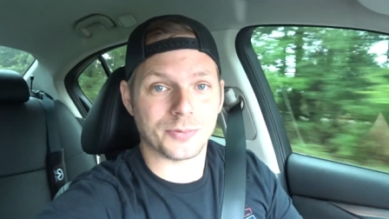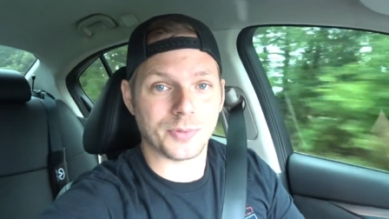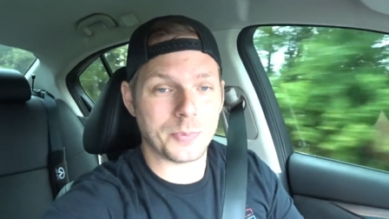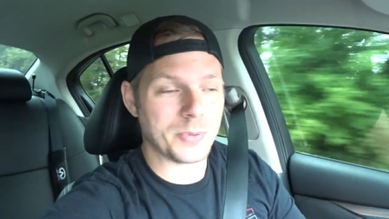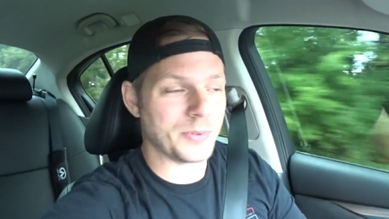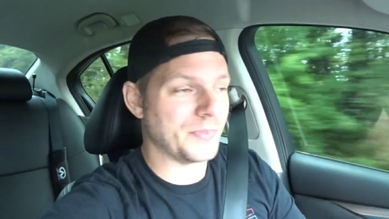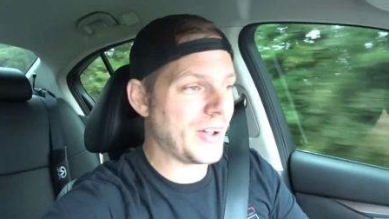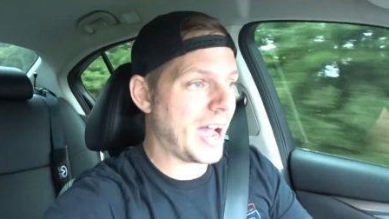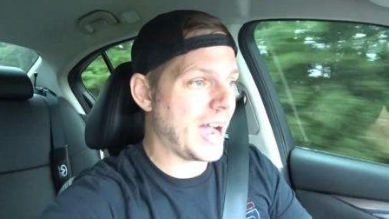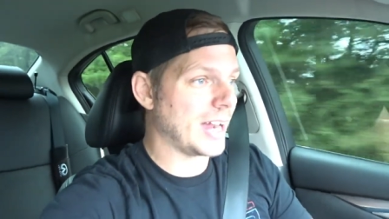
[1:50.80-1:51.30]
from
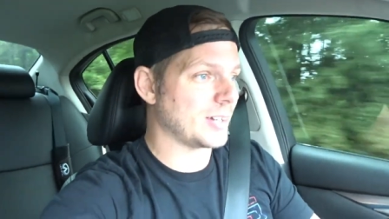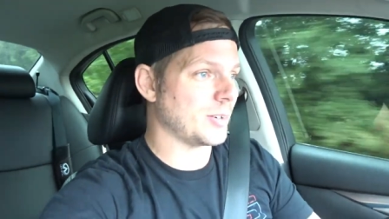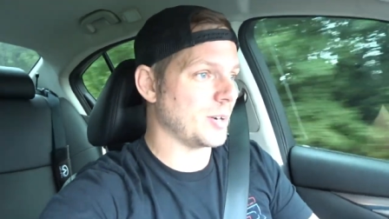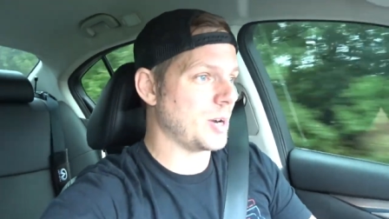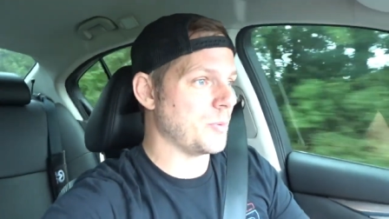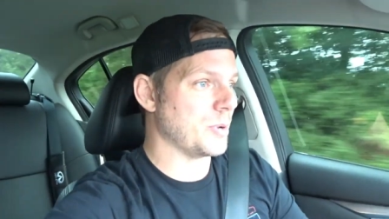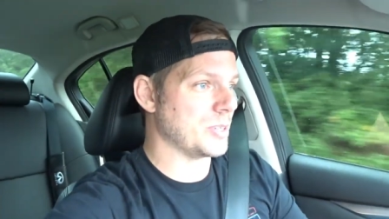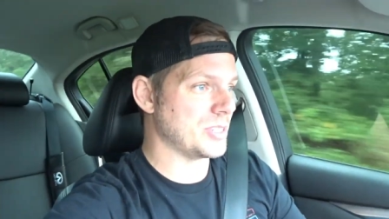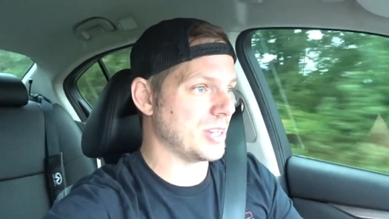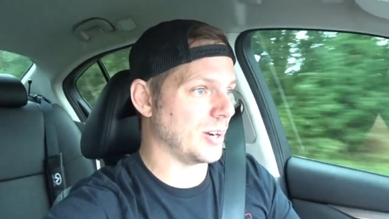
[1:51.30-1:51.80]
the
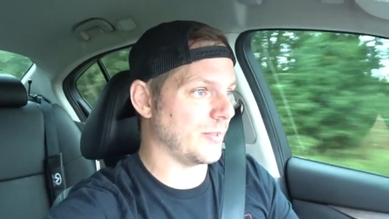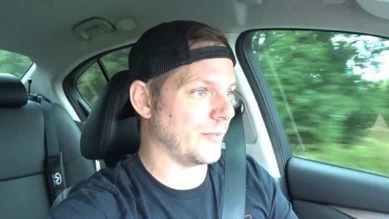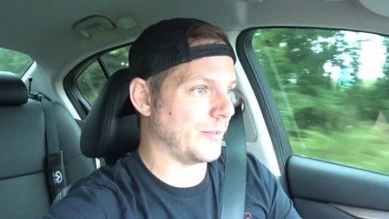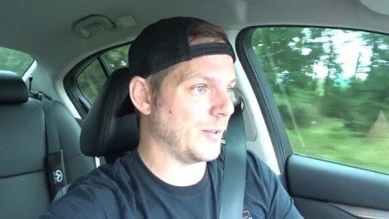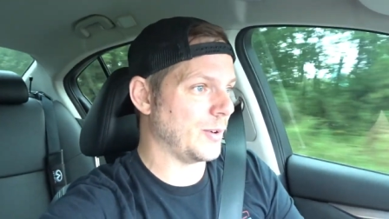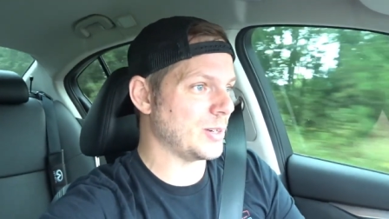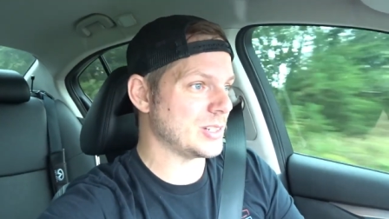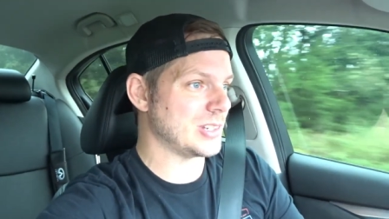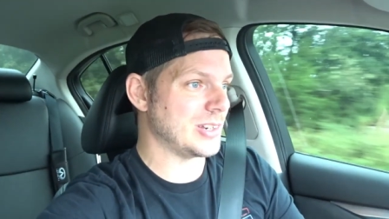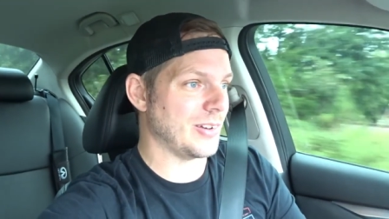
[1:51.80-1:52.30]
factory was their
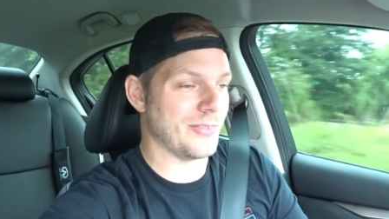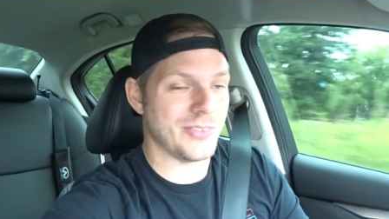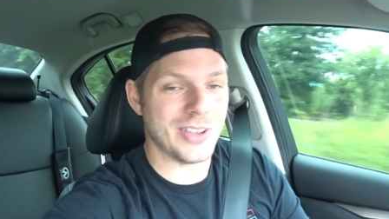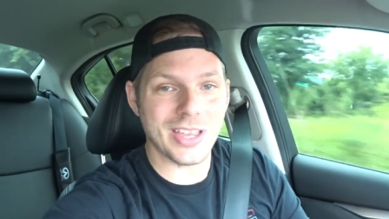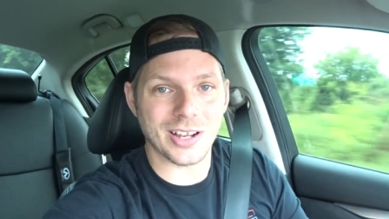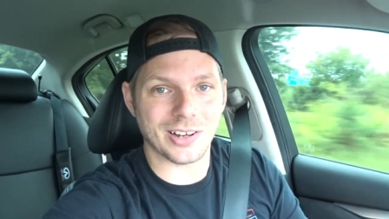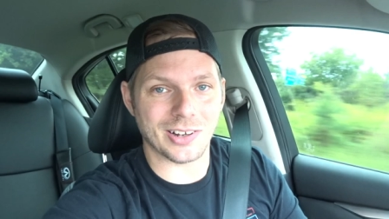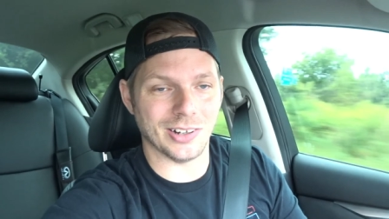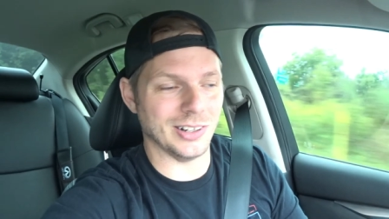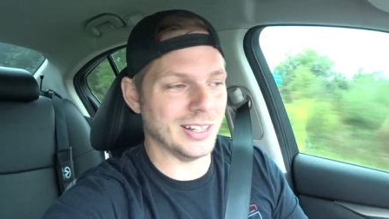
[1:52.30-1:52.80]
first
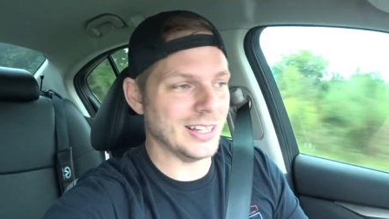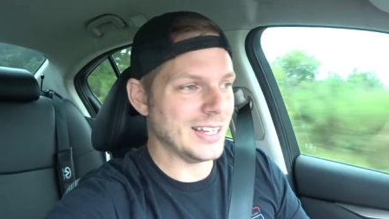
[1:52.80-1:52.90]
vehicle,